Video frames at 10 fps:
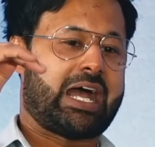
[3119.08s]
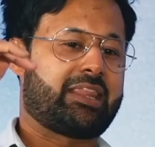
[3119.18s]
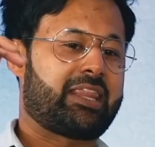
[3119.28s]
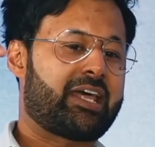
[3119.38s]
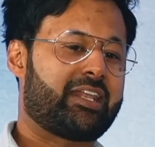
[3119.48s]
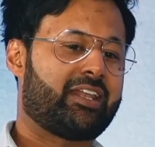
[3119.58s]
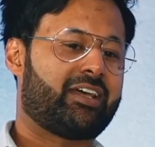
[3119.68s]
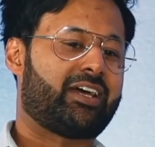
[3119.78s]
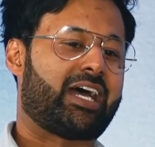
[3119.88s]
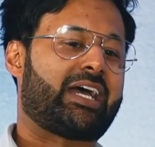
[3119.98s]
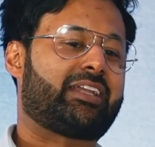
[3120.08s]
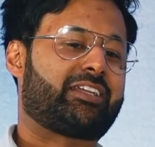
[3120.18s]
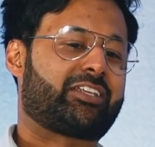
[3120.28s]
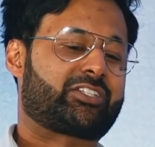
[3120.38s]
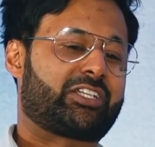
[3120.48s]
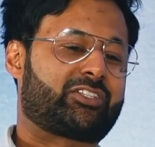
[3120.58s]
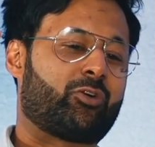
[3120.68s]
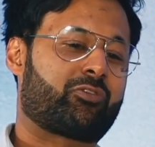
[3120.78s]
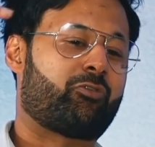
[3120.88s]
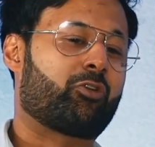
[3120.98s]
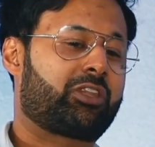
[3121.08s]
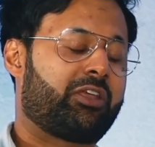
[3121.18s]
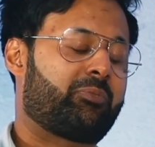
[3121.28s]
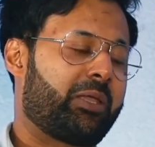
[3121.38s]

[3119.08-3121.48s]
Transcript: And it's those four, three